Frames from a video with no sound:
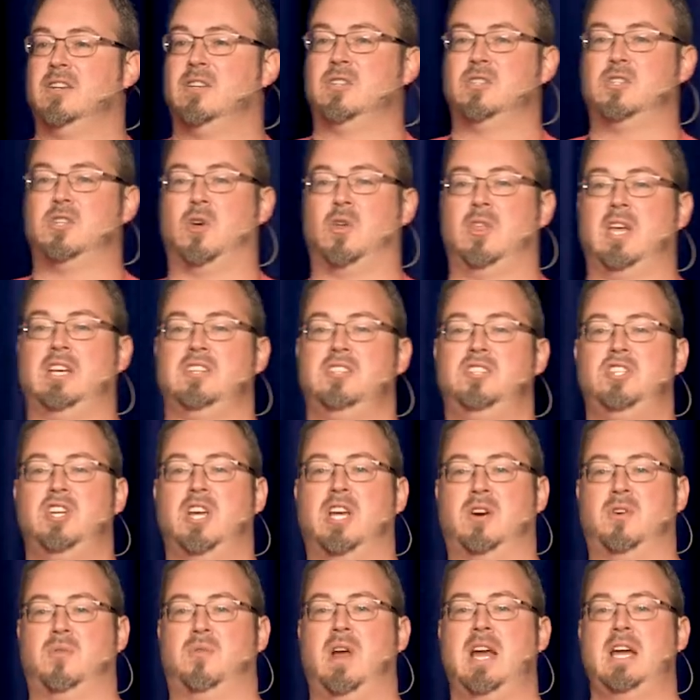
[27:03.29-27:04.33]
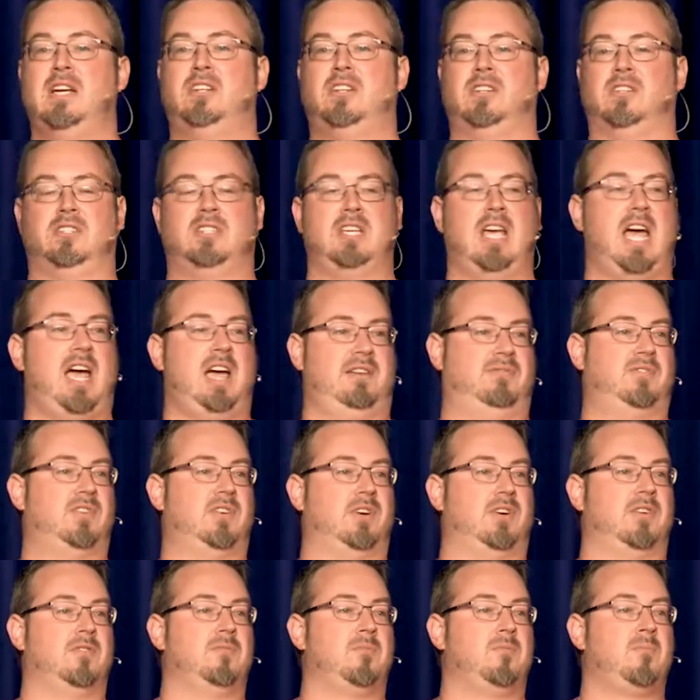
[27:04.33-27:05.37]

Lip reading: so that generations after